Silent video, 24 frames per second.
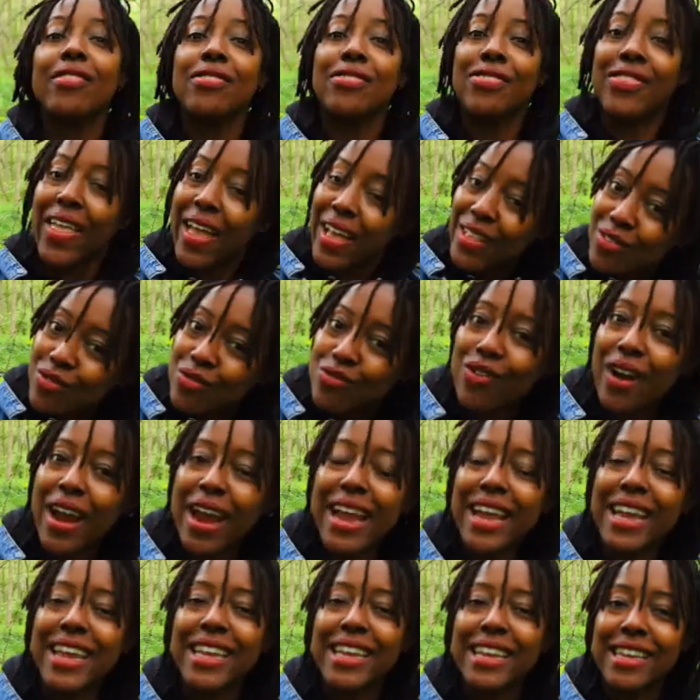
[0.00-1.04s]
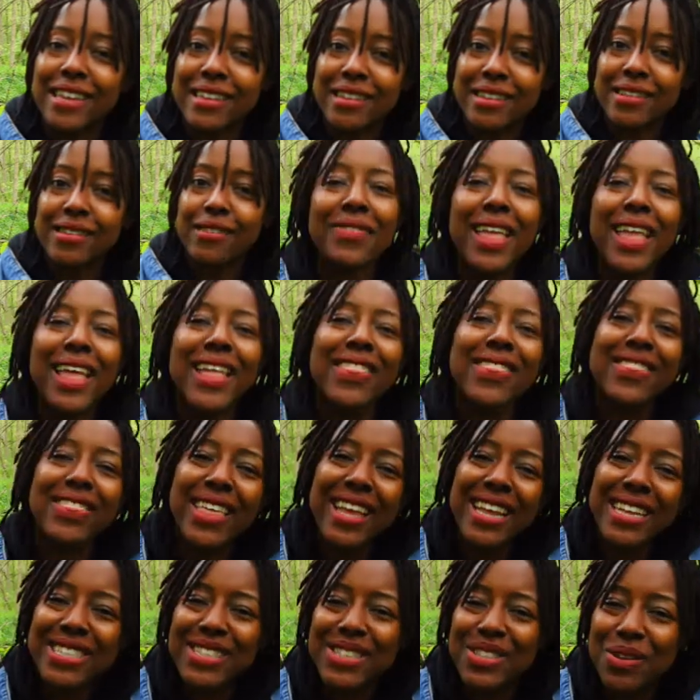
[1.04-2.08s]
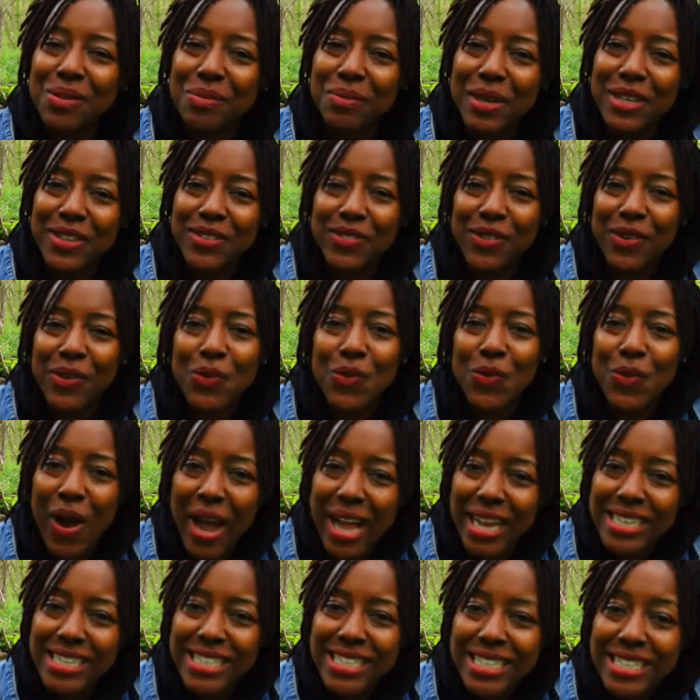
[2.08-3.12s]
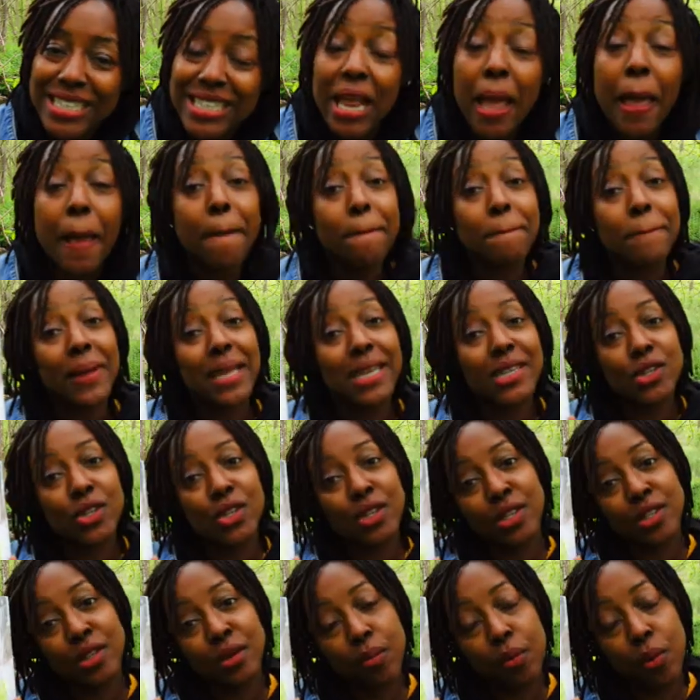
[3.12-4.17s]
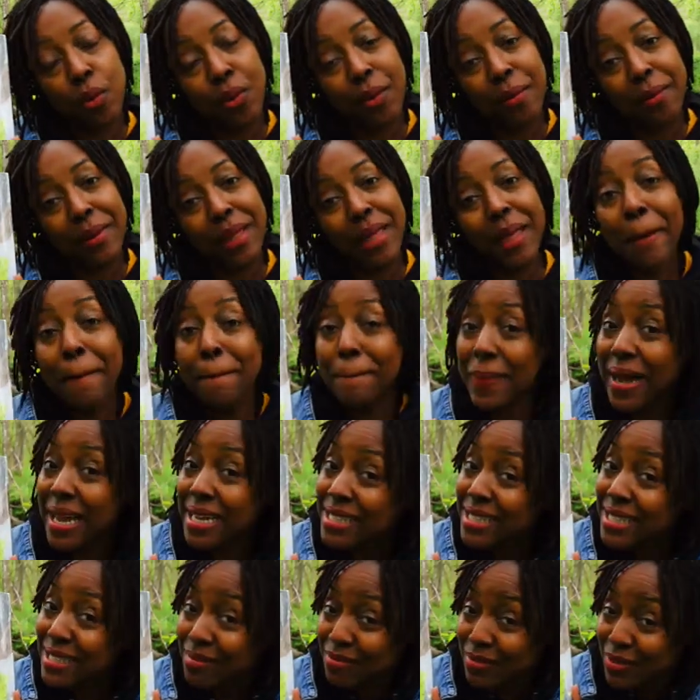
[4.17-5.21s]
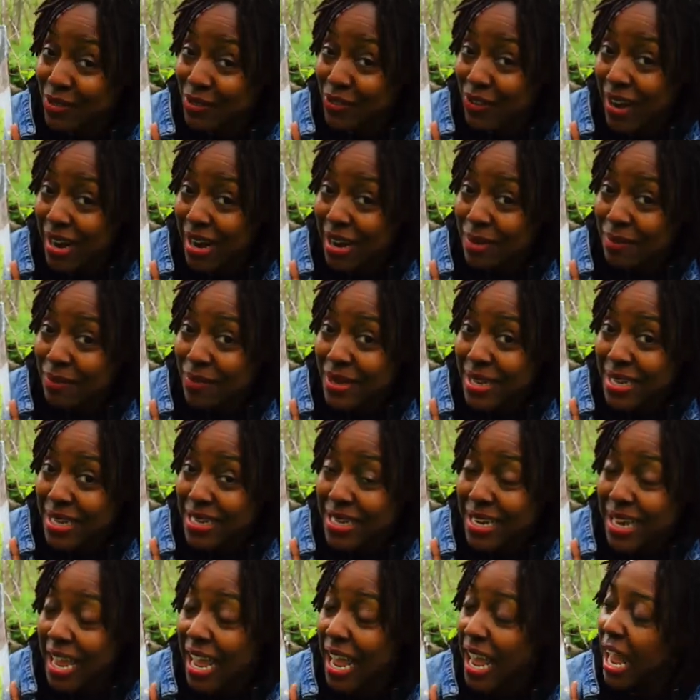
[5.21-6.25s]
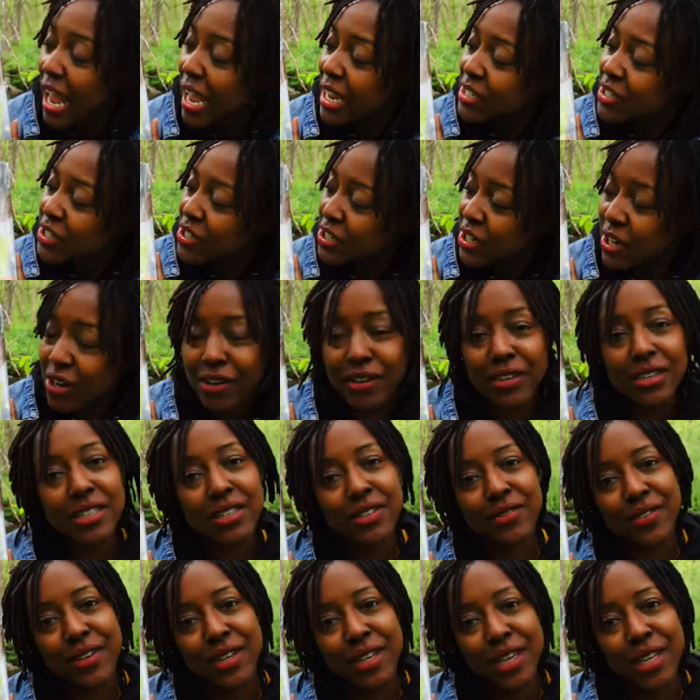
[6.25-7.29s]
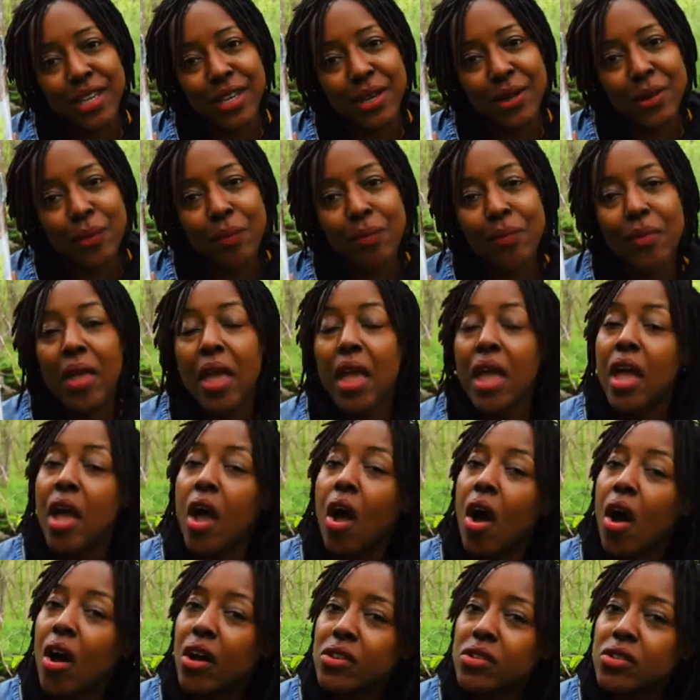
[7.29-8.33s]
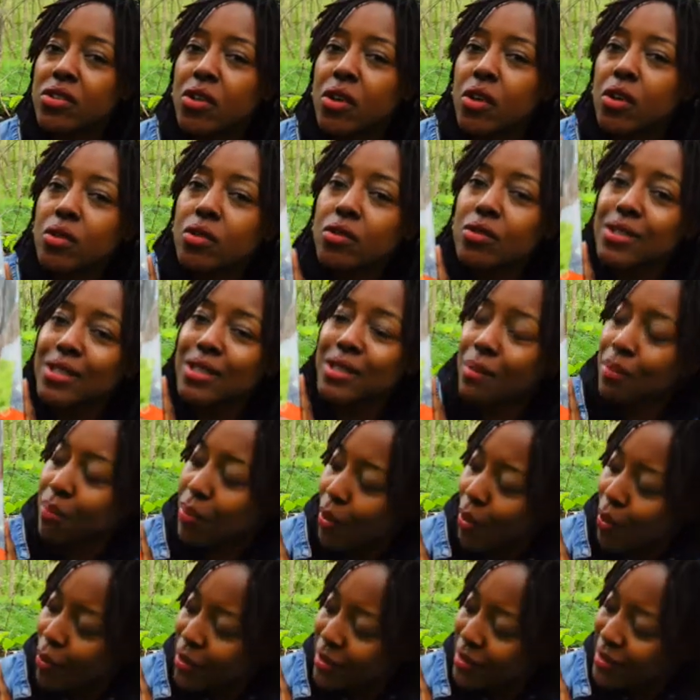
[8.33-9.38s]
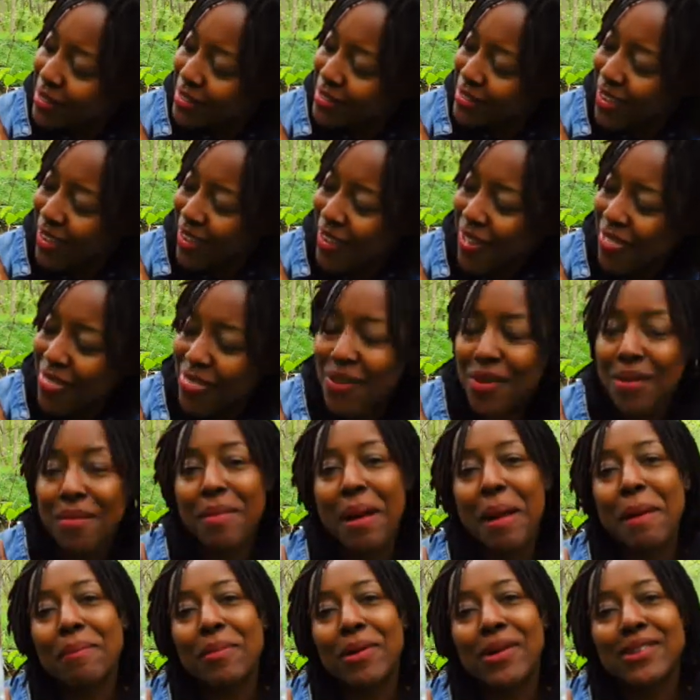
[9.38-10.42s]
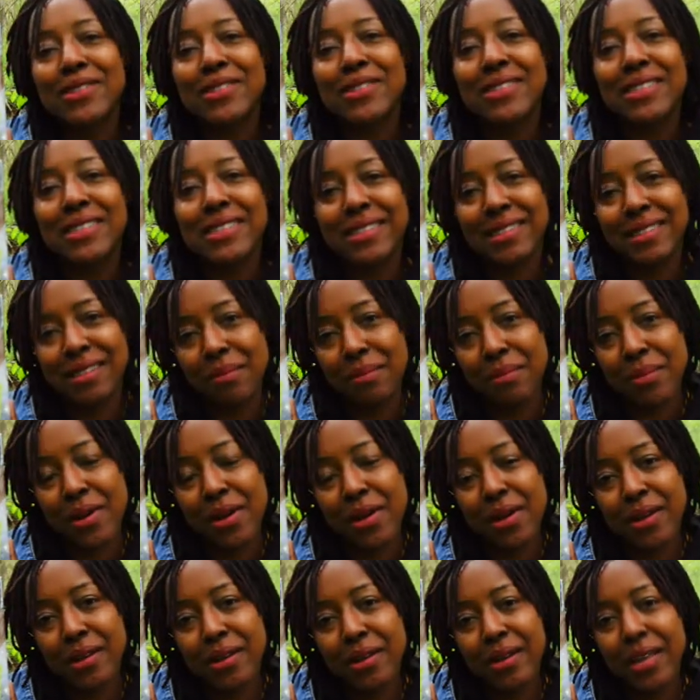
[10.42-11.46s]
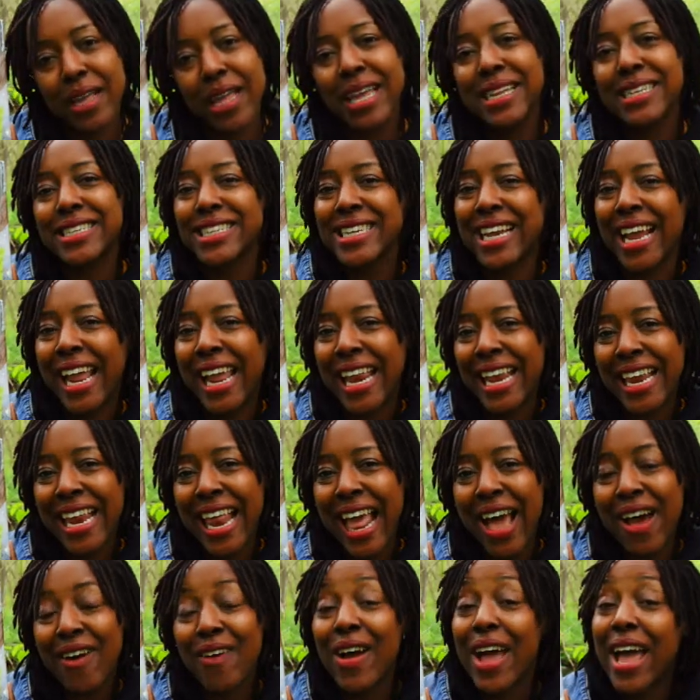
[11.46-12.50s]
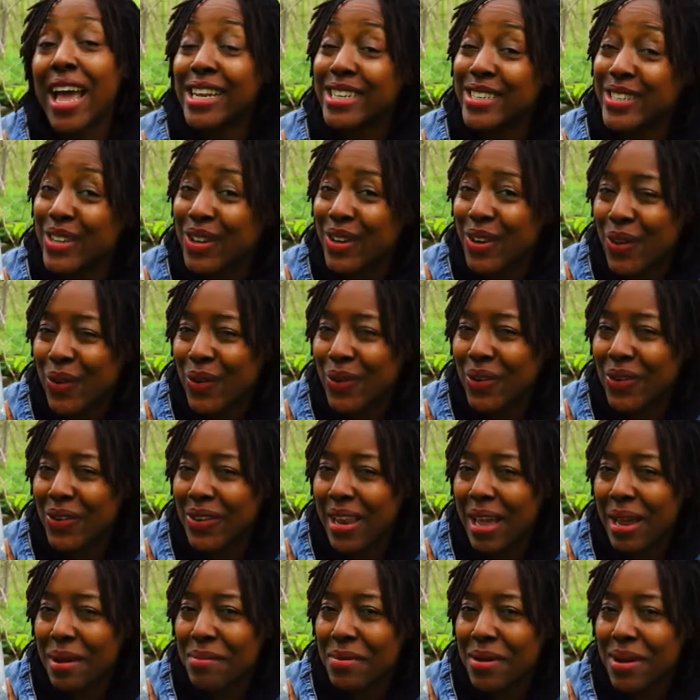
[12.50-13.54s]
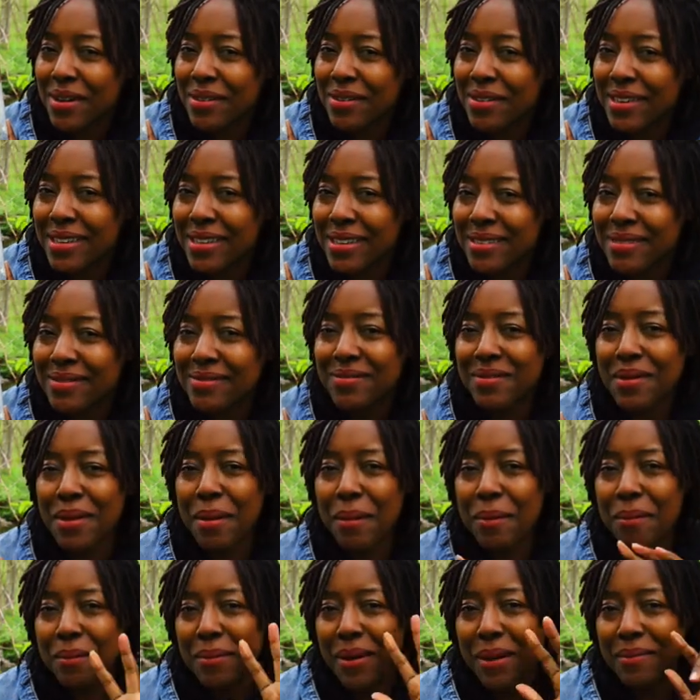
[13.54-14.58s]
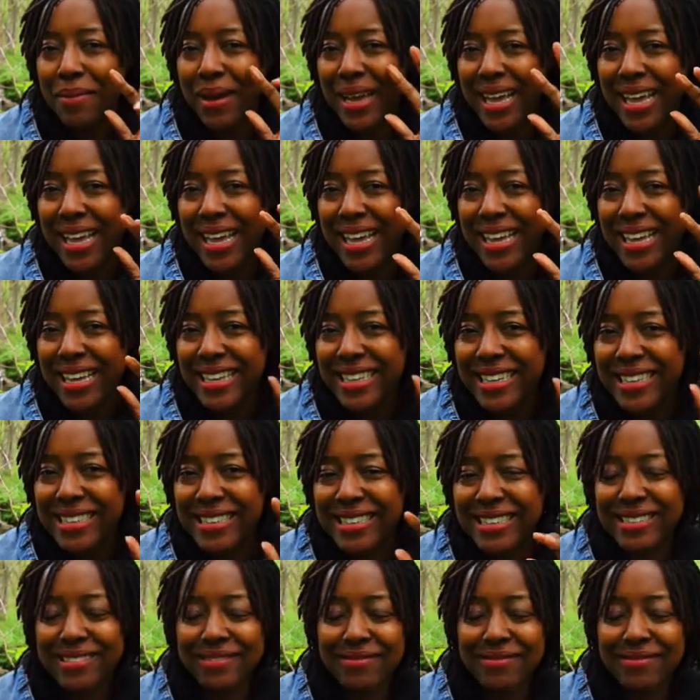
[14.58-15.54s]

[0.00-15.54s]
That's right. Thanks so much for watching. Make sure to support me by subscribing and sharing this video. Also, support this author by purchasing the book and checking it out at your local library. Bye-bye.